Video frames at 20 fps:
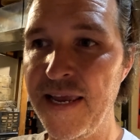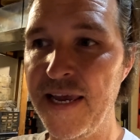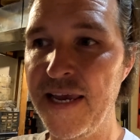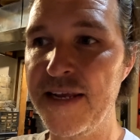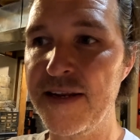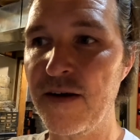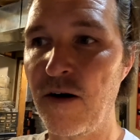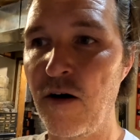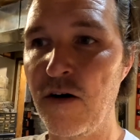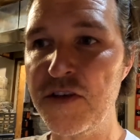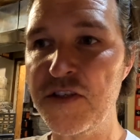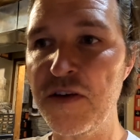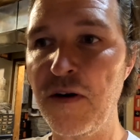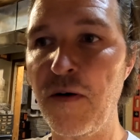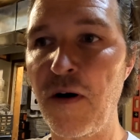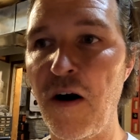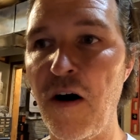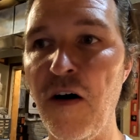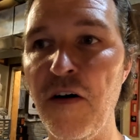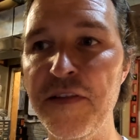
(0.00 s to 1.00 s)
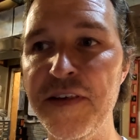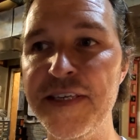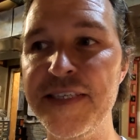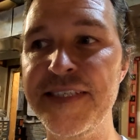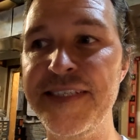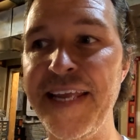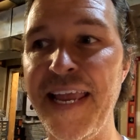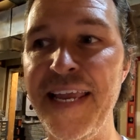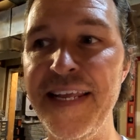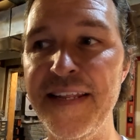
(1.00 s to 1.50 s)
and also all this
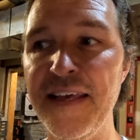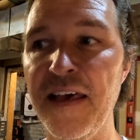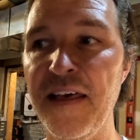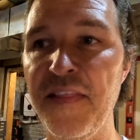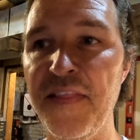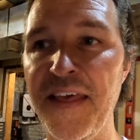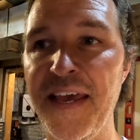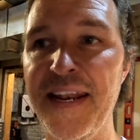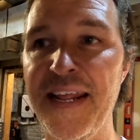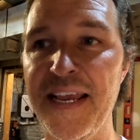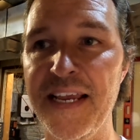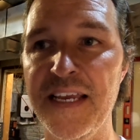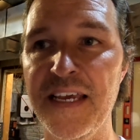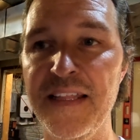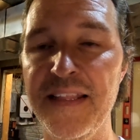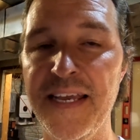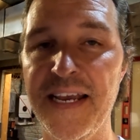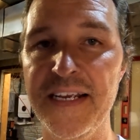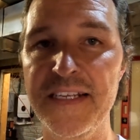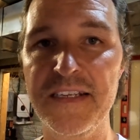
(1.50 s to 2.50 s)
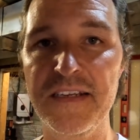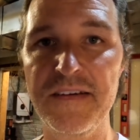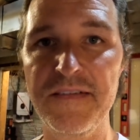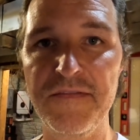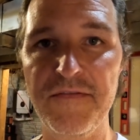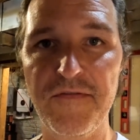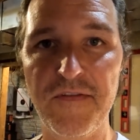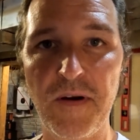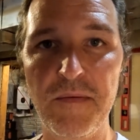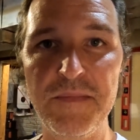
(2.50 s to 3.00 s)
data that I collect
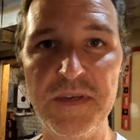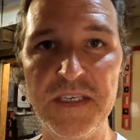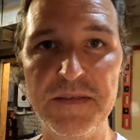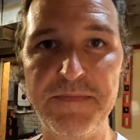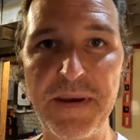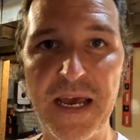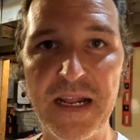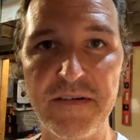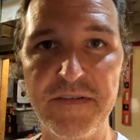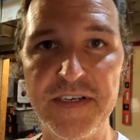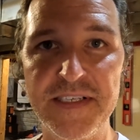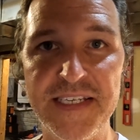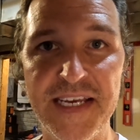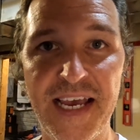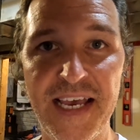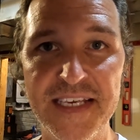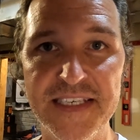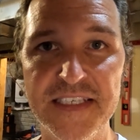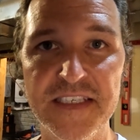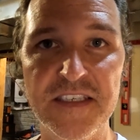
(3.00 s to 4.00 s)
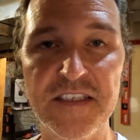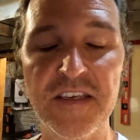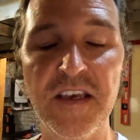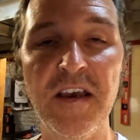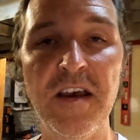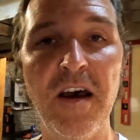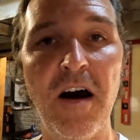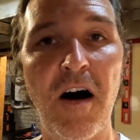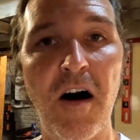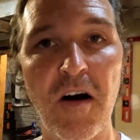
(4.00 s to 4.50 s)
from these battery tests
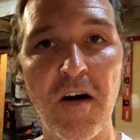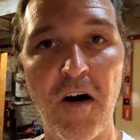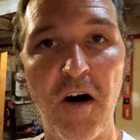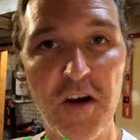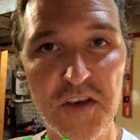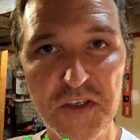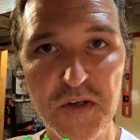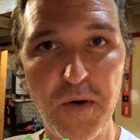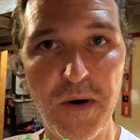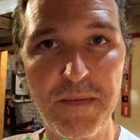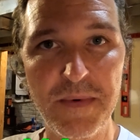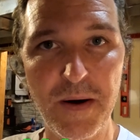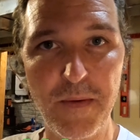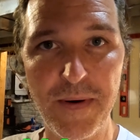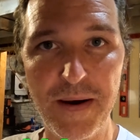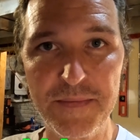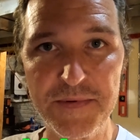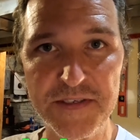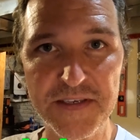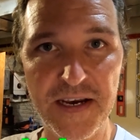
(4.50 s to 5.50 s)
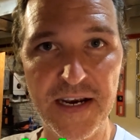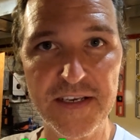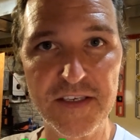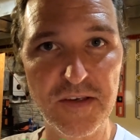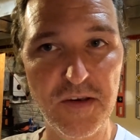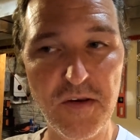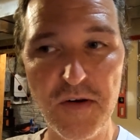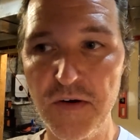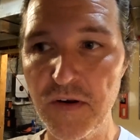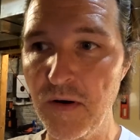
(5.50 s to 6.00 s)
are also on my website.
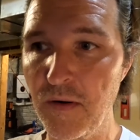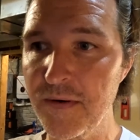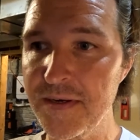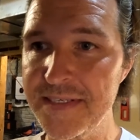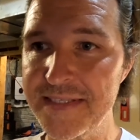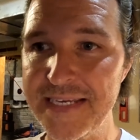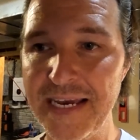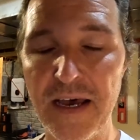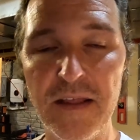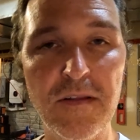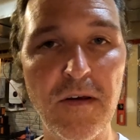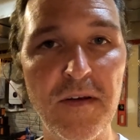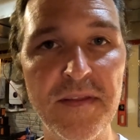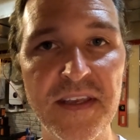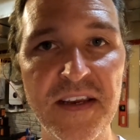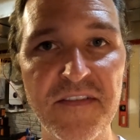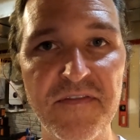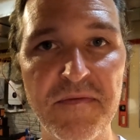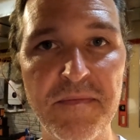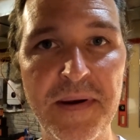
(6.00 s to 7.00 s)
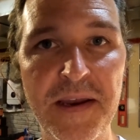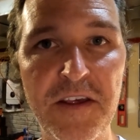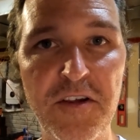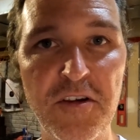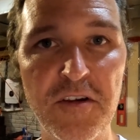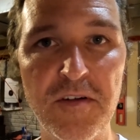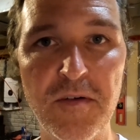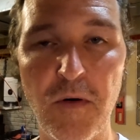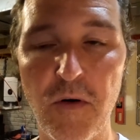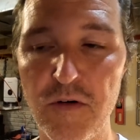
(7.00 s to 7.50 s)
So you can always download the
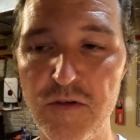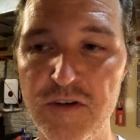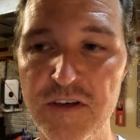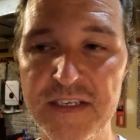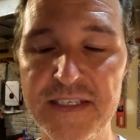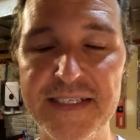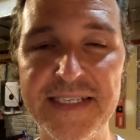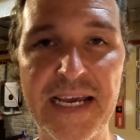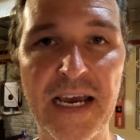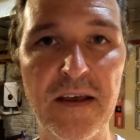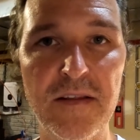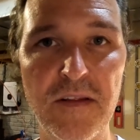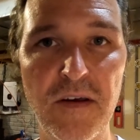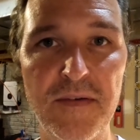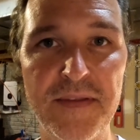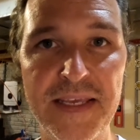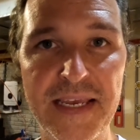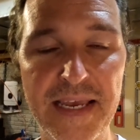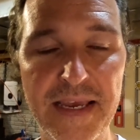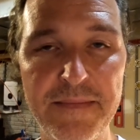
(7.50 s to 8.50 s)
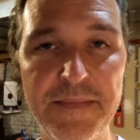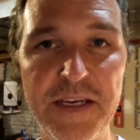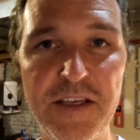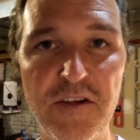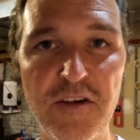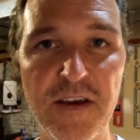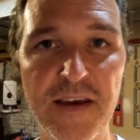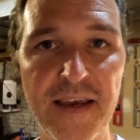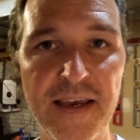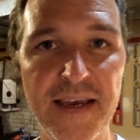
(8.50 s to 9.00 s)
information or just download the
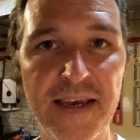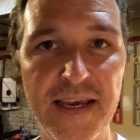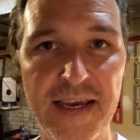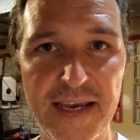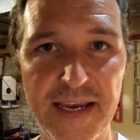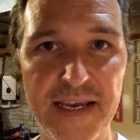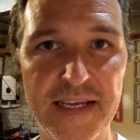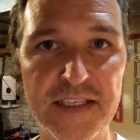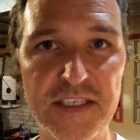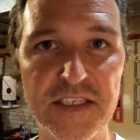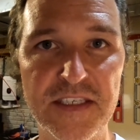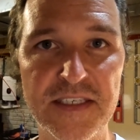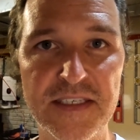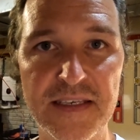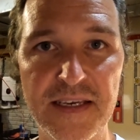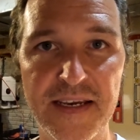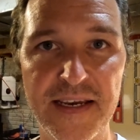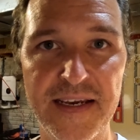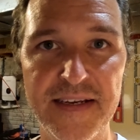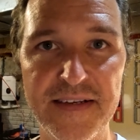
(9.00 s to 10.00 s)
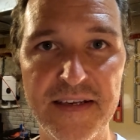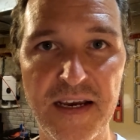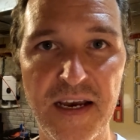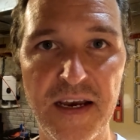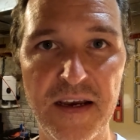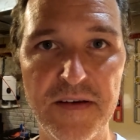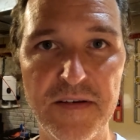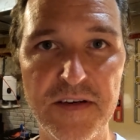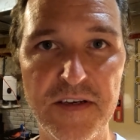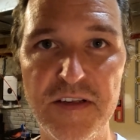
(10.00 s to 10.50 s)
image, and
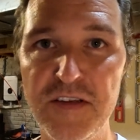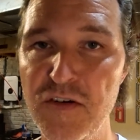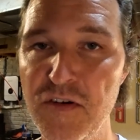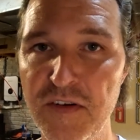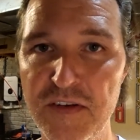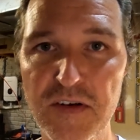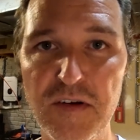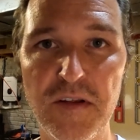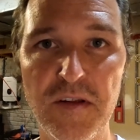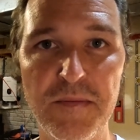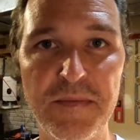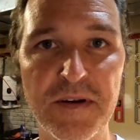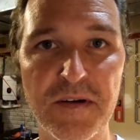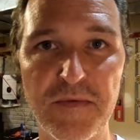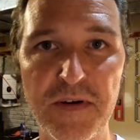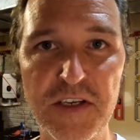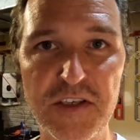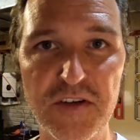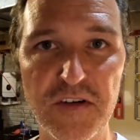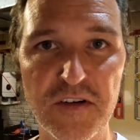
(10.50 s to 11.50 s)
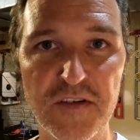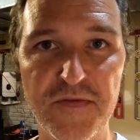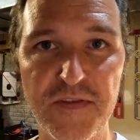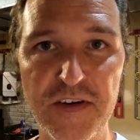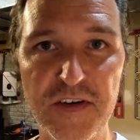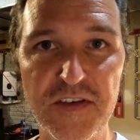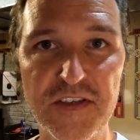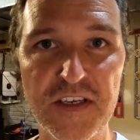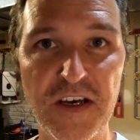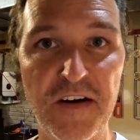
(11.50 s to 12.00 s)
you can do a little bit of research
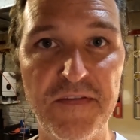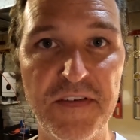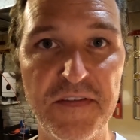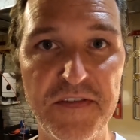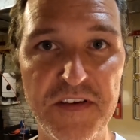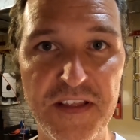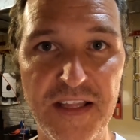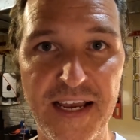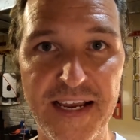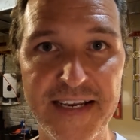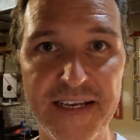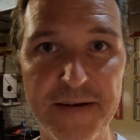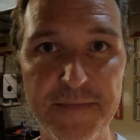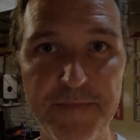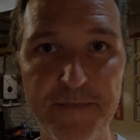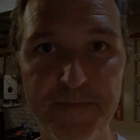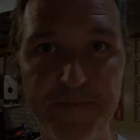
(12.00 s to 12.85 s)
for yourself if you'd like.